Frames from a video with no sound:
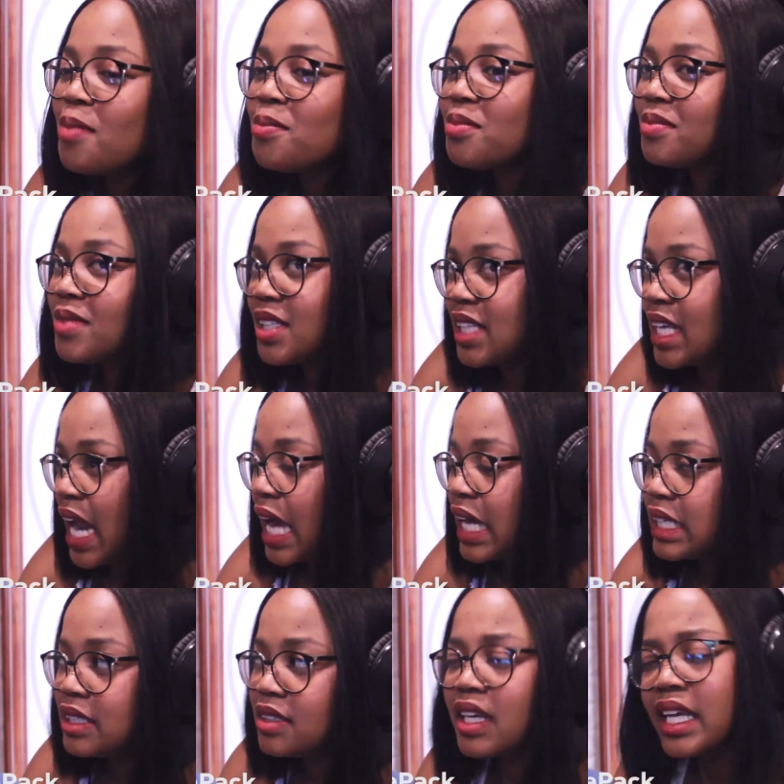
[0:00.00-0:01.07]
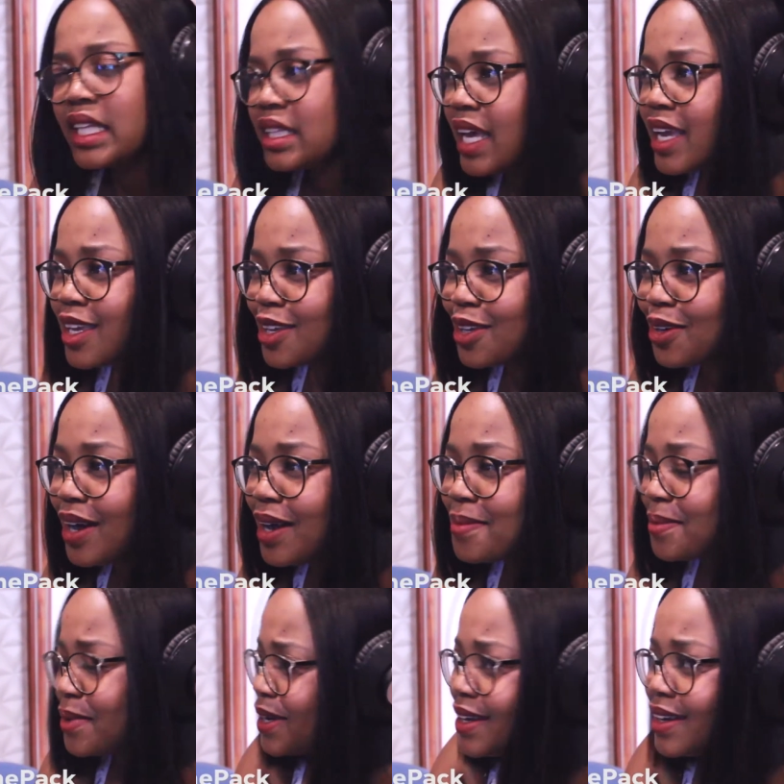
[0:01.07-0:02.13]
I'm not that ugly. Okay, thank you.
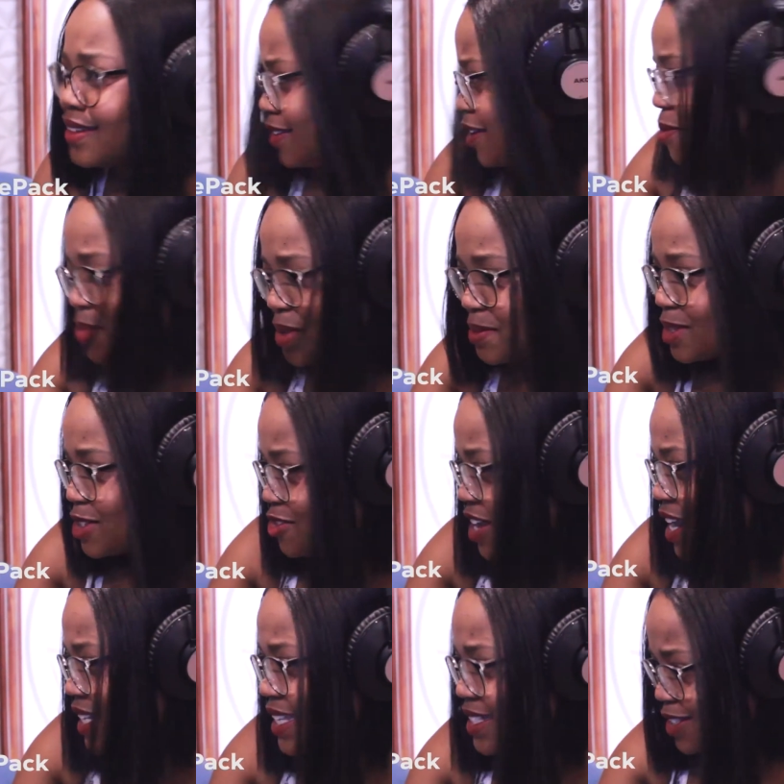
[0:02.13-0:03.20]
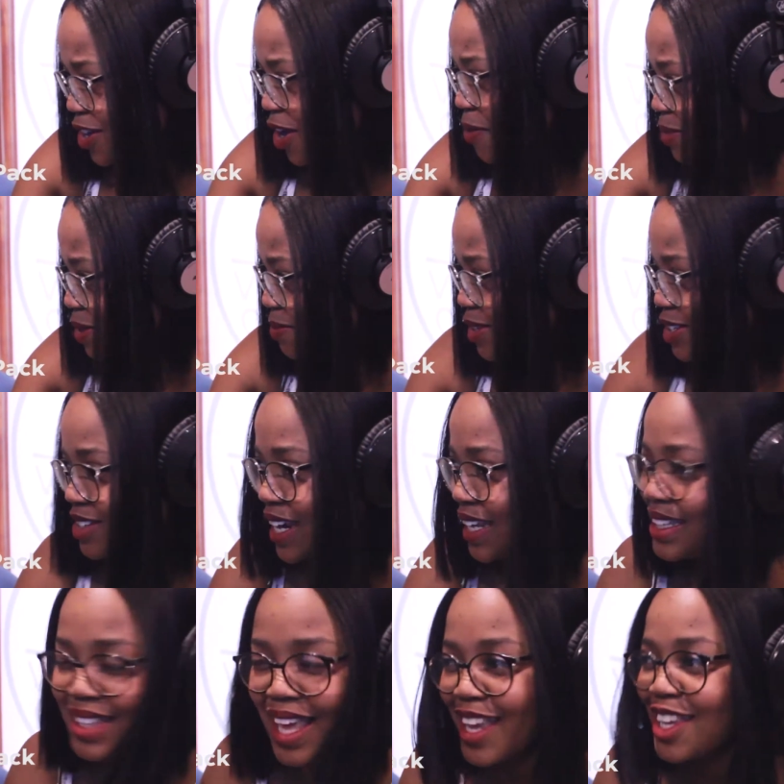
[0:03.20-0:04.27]
Compliment, right? That's a compliment, right?
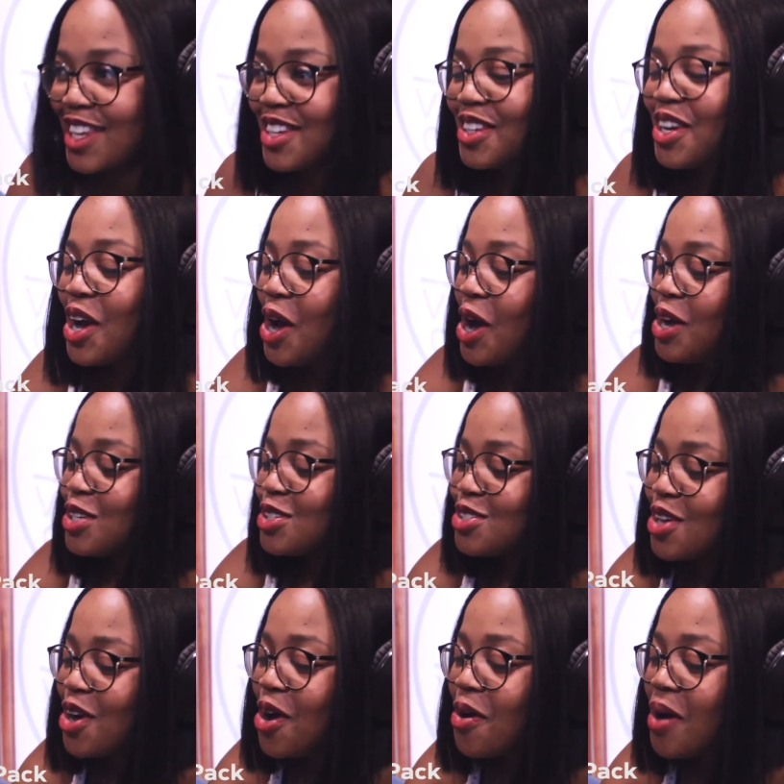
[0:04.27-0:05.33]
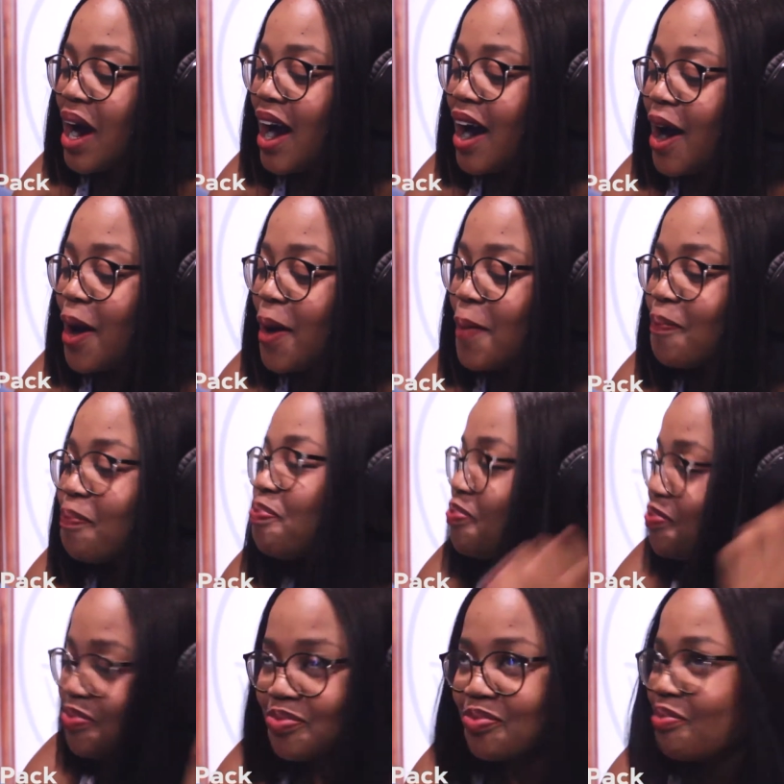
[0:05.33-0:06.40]
Thank you." So,
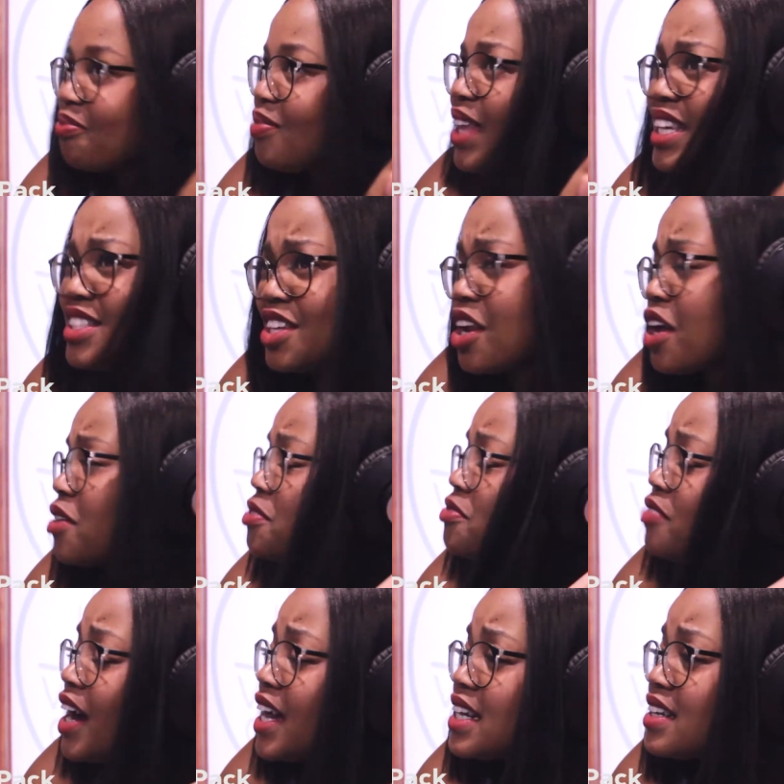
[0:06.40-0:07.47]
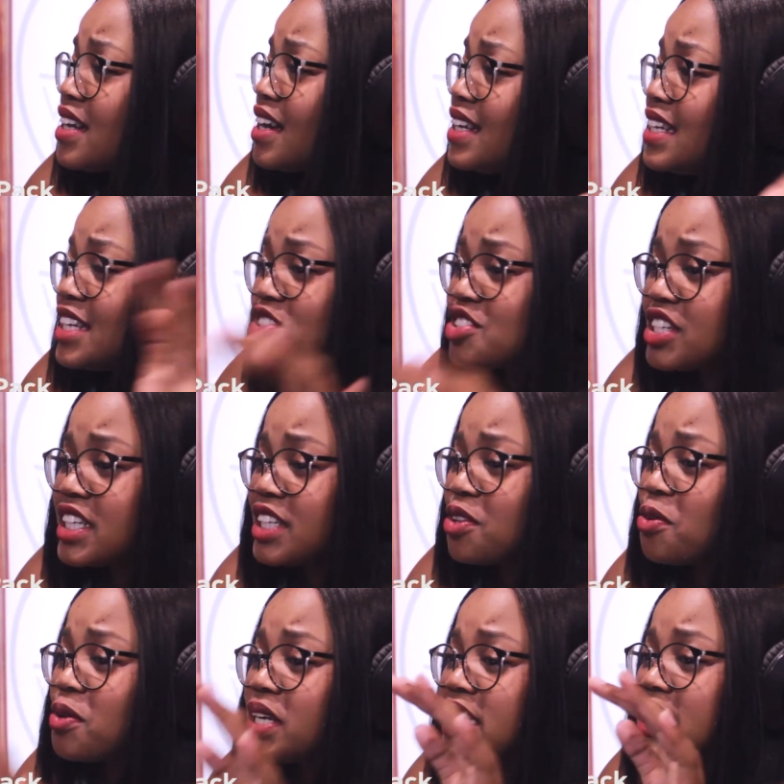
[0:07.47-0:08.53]
it's a lot of fun. Literally, the
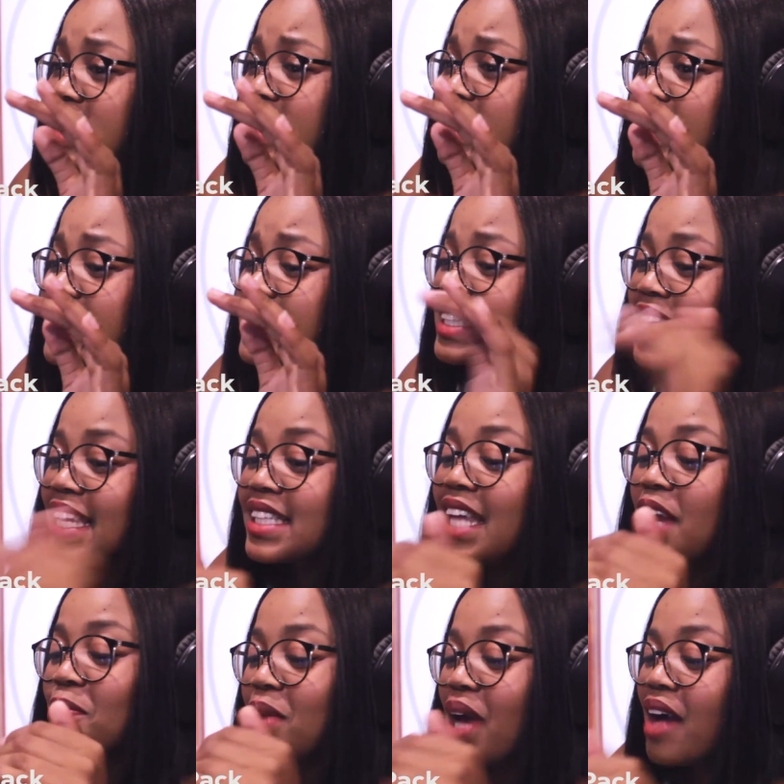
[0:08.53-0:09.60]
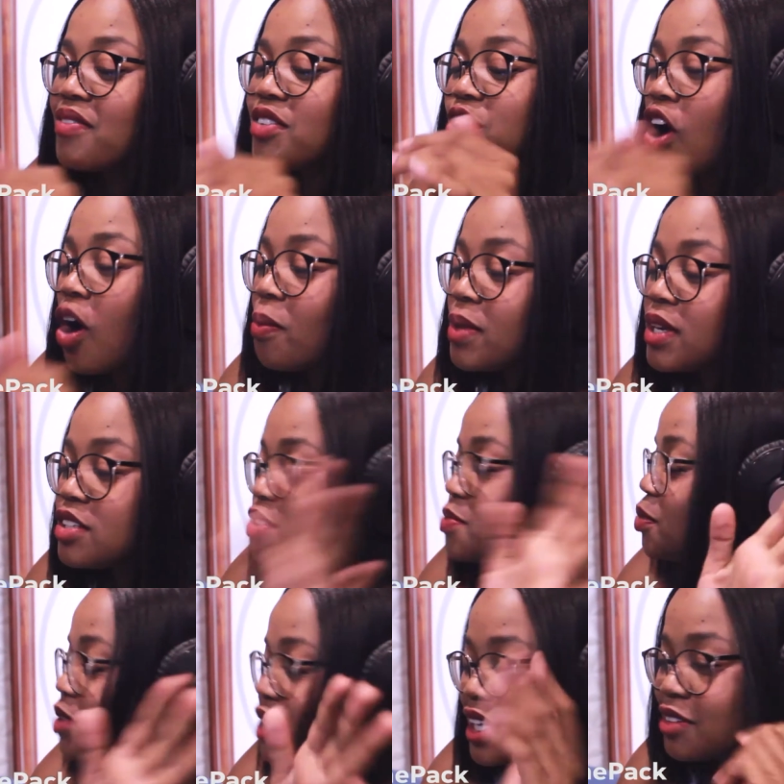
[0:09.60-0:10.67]
only thing that we have in common is we
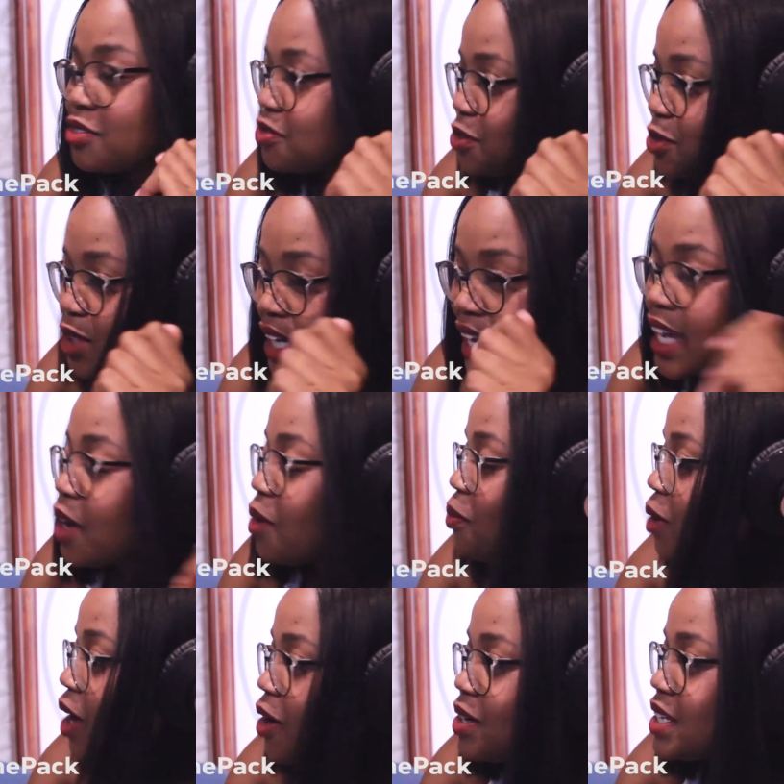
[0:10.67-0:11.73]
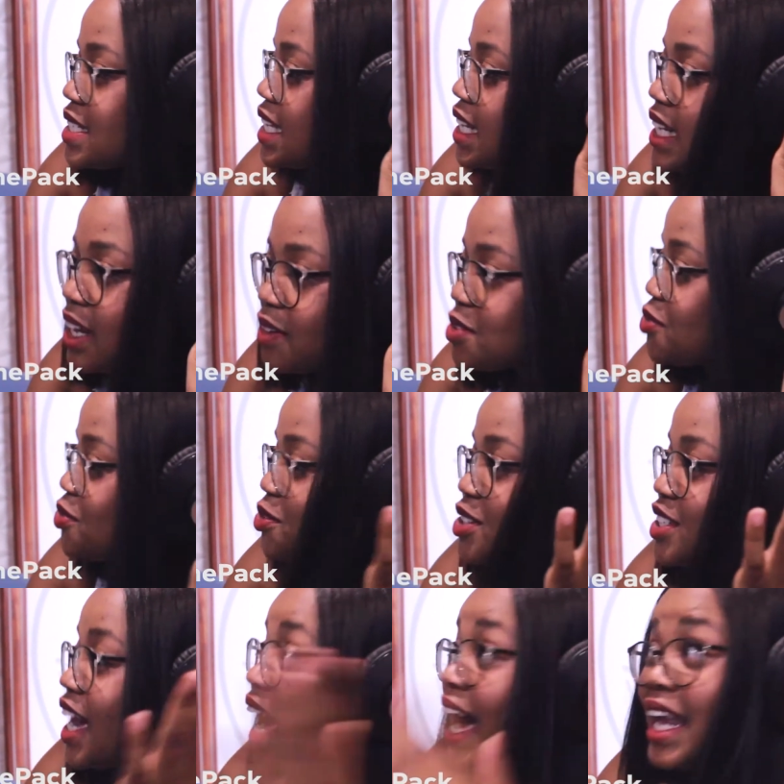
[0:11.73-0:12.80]
both love food. Like, wow, Lesedi loves
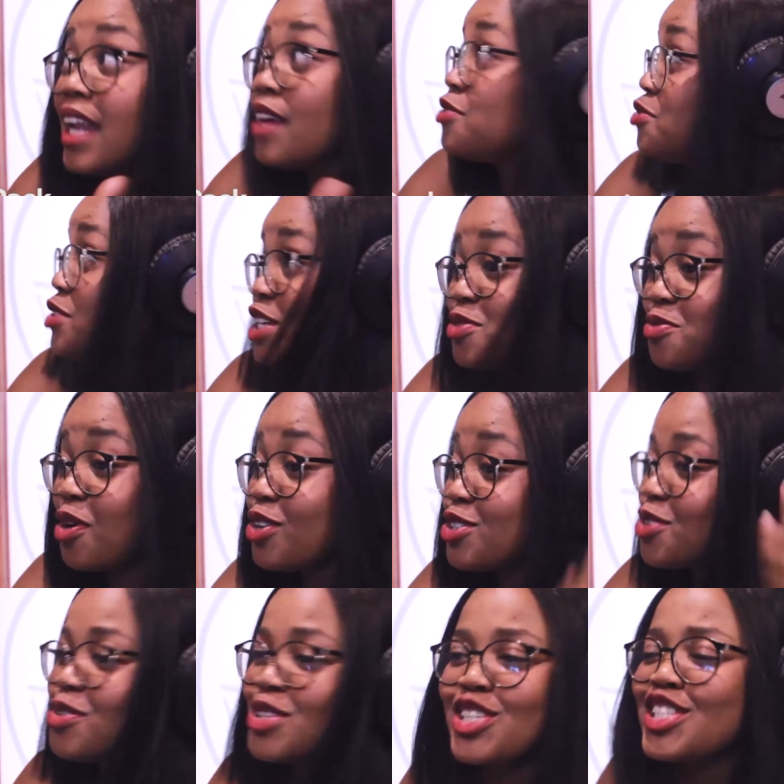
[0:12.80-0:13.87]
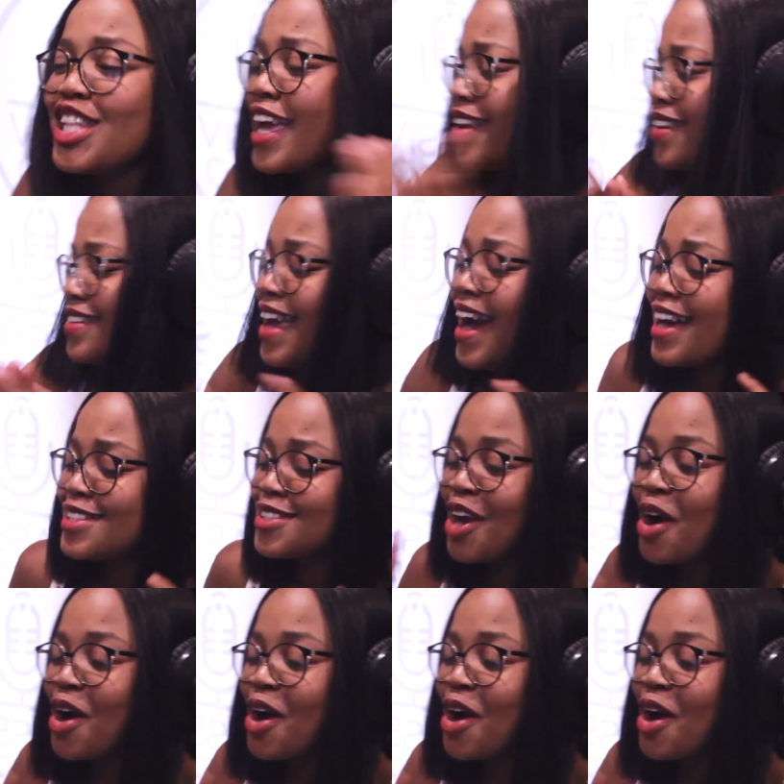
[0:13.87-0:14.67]
food. I love food as well. So we're just like, yes,